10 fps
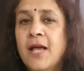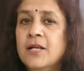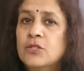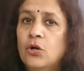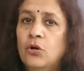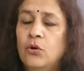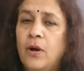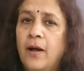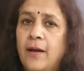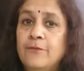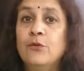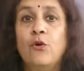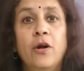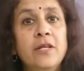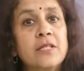So if you've
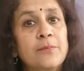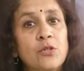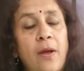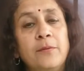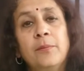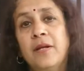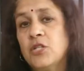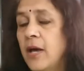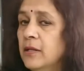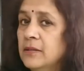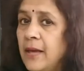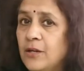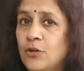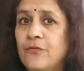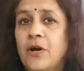already subscribed to my channel,
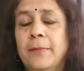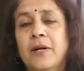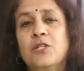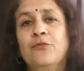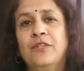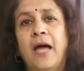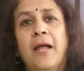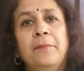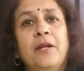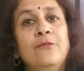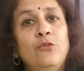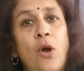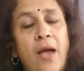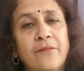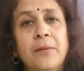thank you very much for that. But if you
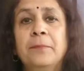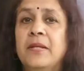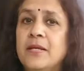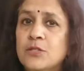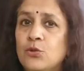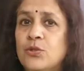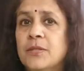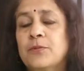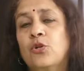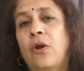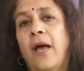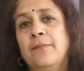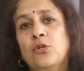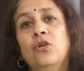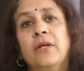haven't, please do subscribe
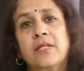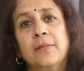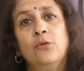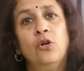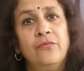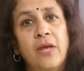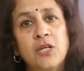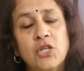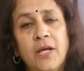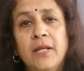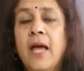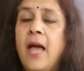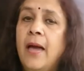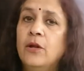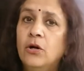so you'll get some notification.
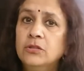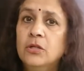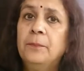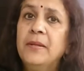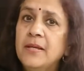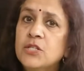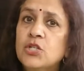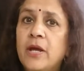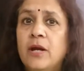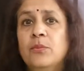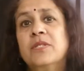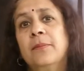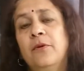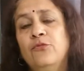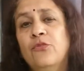And also please share with
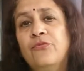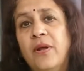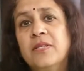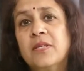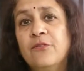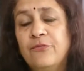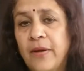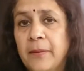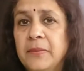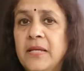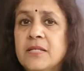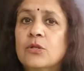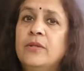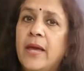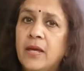some of your friends and family so
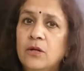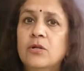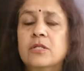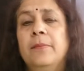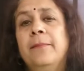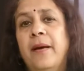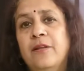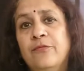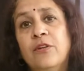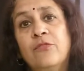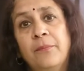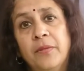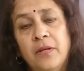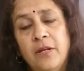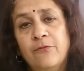they can also be benefited from
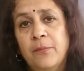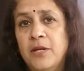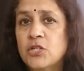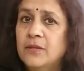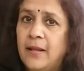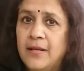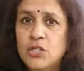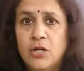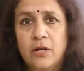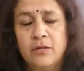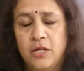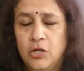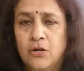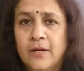the information that I share here.